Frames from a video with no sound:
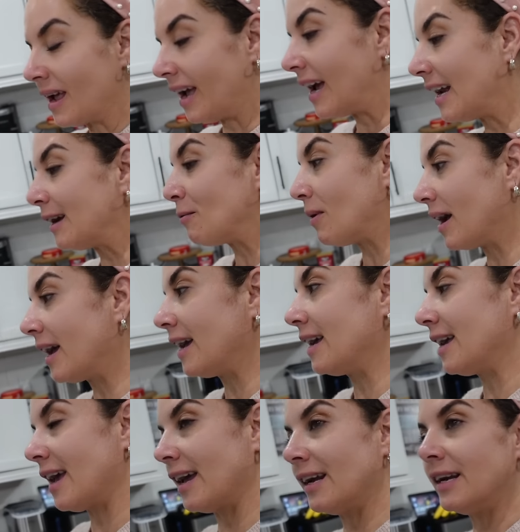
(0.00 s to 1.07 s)
Anyway,
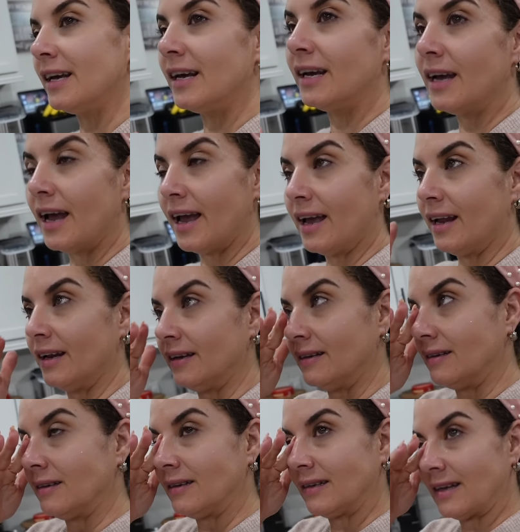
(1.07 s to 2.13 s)
Keilly
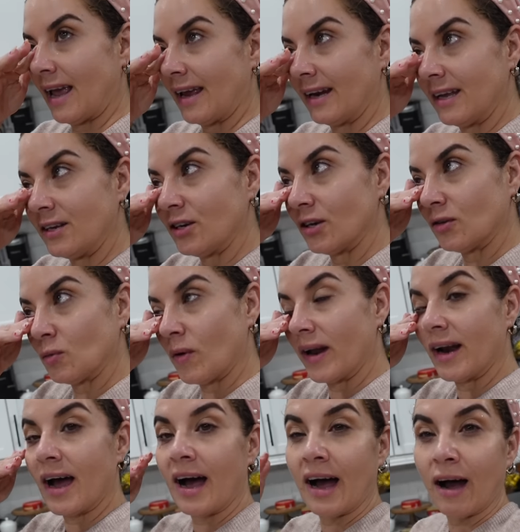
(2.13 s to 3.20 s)
and Sadie just
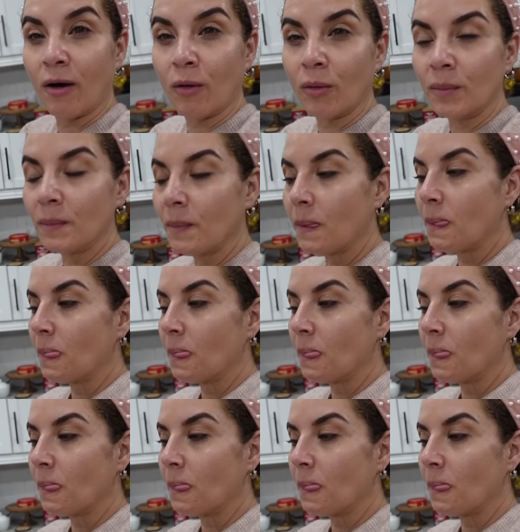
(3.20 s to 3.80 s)
went out.